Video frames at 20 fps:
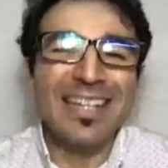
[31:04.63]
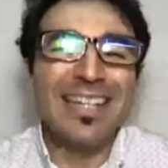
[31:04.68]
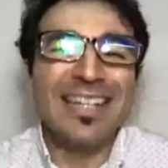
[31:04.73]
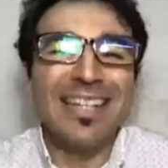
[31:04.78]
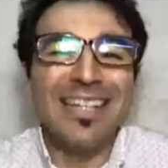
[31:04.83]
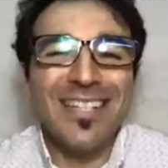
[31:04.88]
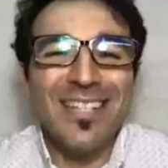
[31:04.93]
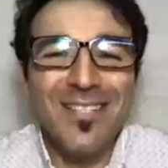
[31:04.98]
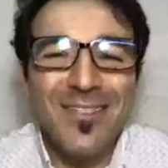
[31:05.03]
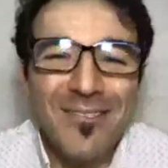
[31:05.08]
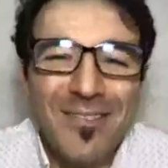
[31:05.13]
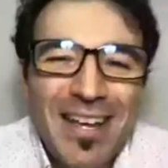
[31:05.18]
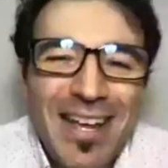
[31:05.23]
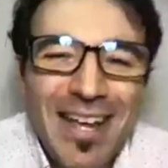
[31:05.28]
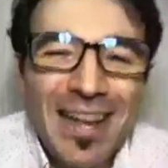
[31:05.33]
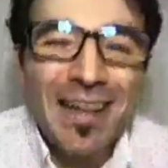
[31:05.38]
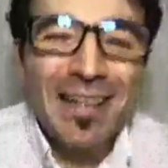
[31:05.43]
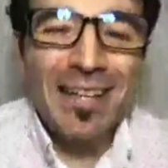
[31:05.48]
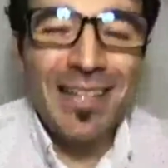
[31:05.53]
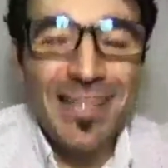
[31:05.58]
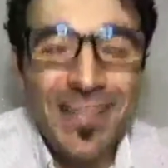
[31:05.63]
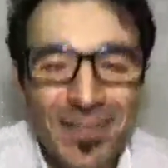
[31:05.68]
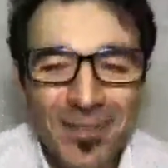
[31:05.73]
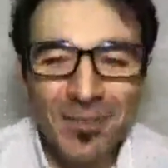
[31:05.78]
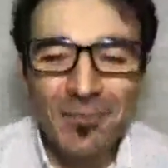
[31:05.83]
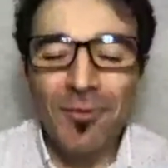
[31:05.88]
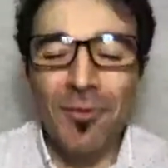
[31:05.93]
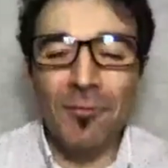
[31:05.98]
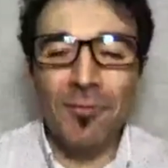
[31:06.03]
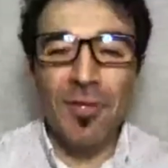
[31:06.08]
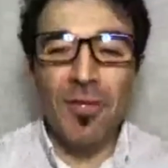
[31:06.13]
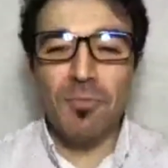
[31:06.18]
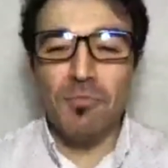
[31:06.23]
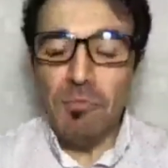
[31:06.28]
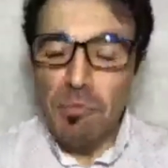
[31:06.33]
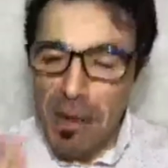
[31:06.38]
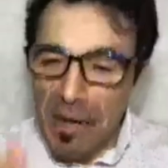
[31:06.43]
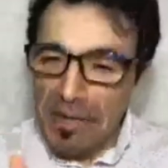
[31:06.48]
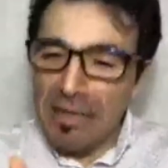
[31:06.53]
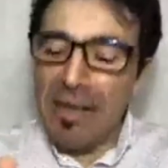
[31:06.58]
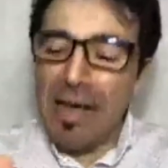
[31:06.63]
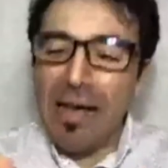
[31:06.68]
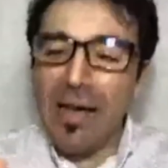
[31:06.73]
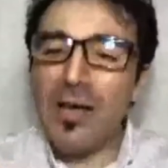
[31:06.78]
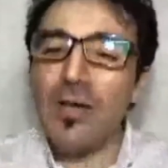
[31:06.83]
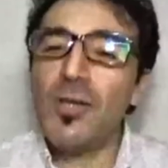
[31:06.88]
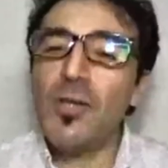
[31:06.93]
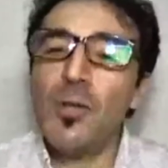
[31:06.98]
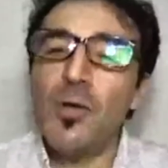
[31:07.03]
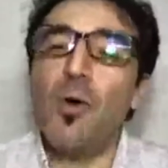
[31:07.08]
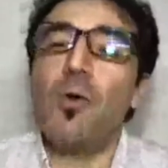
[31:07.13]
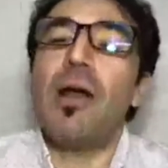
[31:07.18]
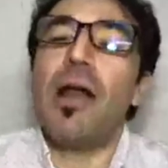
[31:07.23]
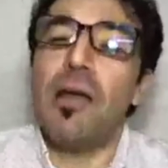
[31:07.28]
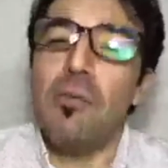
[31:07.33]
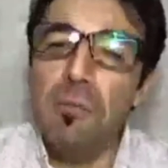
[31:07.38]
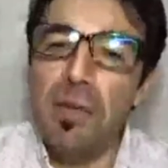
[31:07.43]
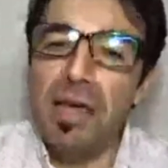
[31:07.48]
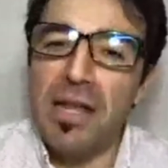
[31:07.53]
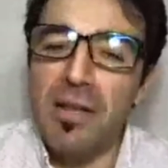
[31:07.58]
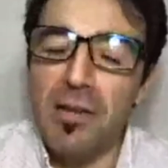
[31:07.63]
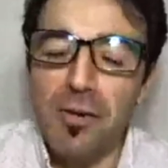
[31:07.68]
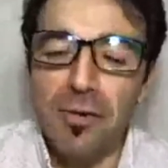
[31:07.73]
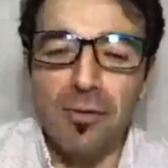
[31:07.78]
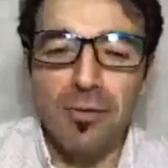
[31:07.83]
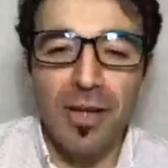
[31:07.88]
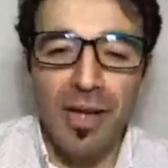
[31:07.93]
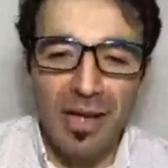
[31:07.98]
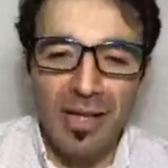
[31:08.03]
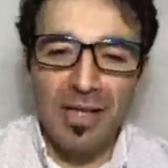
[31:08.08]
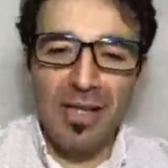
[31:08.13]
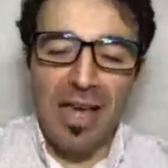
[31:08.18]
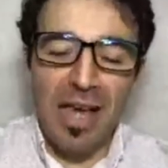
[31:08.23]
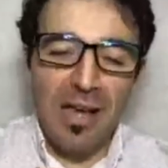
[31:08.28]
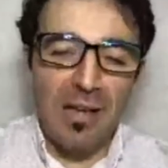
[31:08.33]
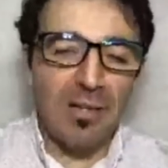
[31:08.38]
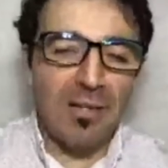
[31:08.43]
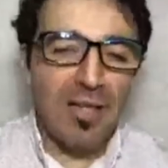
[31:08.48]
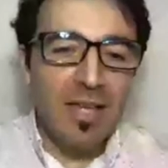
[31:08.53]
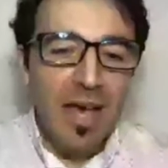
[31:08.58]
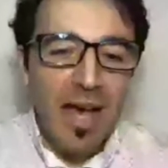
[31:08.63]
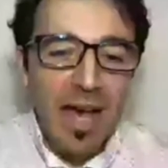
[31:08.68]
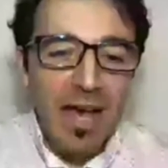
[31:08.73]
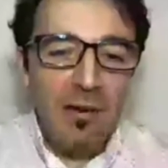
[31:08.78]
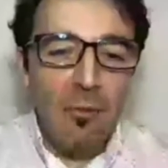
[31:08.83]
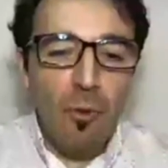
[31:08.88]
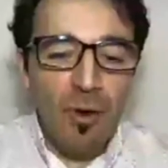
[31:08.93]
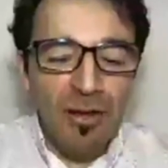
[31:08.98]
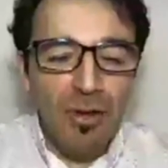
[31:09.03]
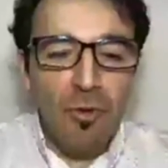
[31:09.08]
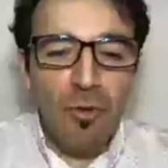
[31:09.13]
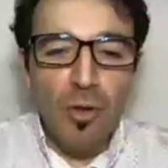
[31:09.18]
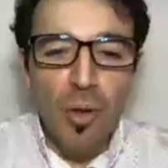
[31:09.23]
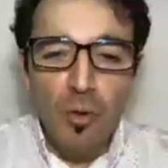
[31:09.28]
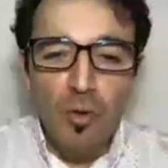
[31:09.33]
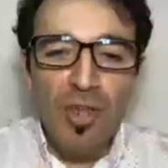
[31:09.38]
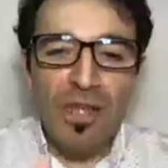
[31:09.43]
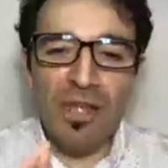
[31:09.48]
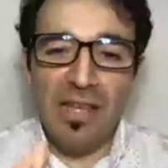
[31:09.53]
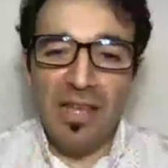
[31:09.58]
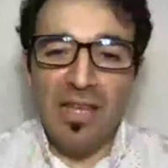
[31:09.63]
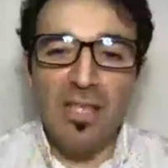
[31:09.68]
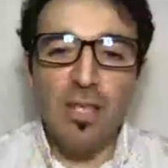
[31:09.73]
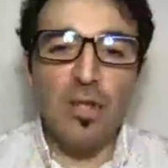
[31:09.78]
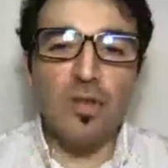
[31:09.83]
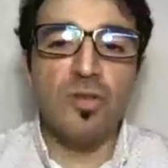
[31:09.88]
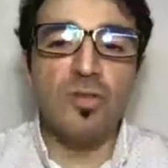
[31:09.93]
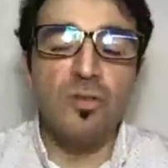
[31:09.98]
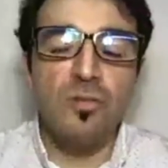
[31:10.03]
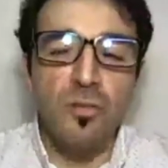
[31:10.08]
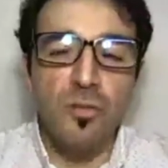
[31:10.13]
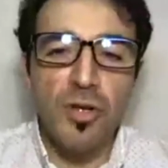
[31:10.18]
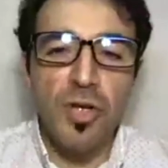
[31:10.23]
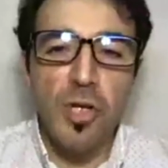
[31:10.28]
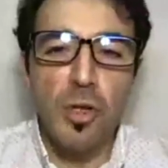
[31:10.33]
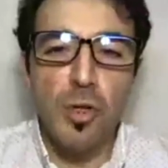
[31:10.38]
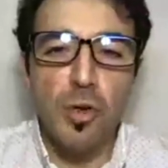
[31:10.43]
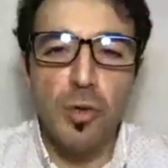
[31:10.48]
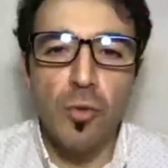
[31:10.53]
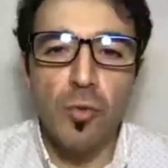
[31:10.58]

Sorry, but you know what I mean, no? I want to know that it's useful for you.